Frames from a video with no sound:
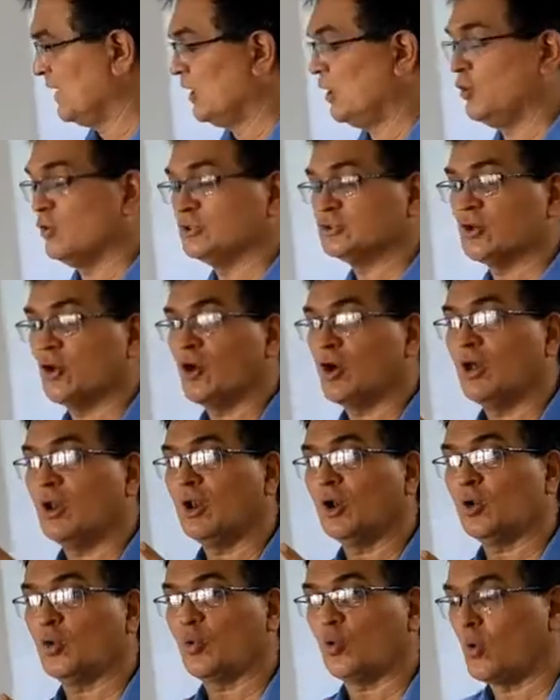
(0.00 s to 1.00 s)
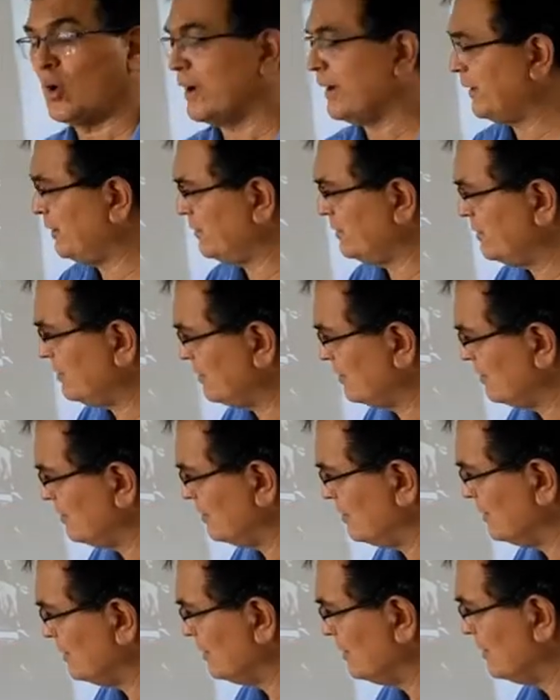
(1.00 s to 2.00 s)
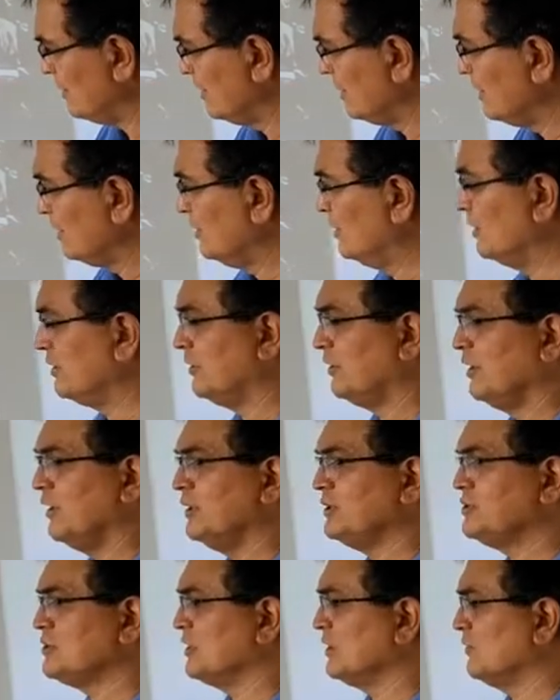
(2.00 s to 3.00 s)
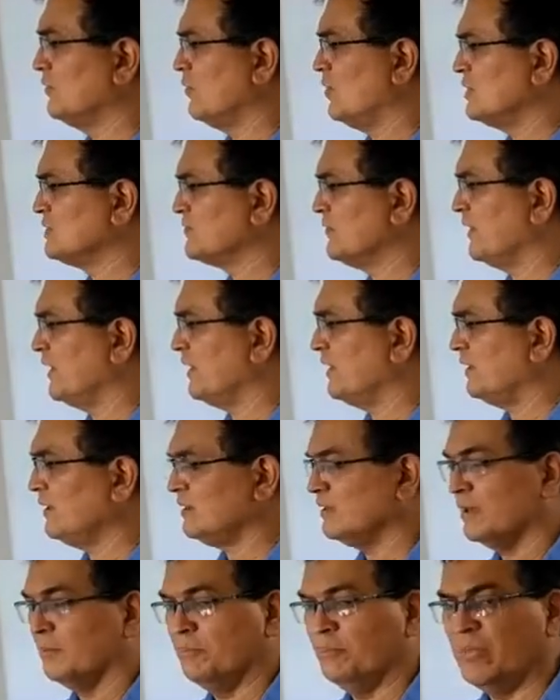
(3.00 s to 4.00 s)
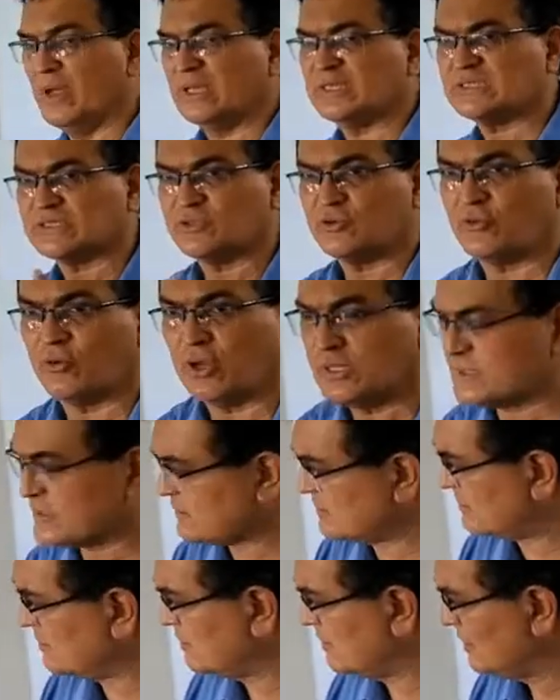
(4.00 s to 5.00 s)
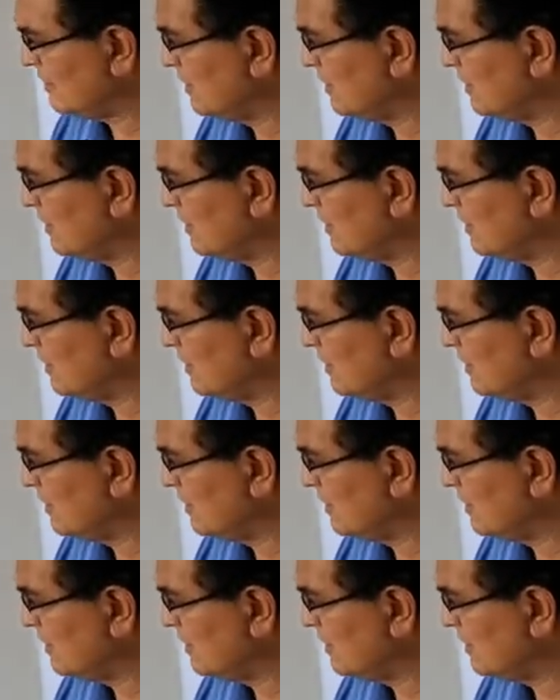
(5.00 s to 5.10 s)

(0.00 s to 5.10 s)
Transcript: It was all quiet. The teacher was wearing the best dress.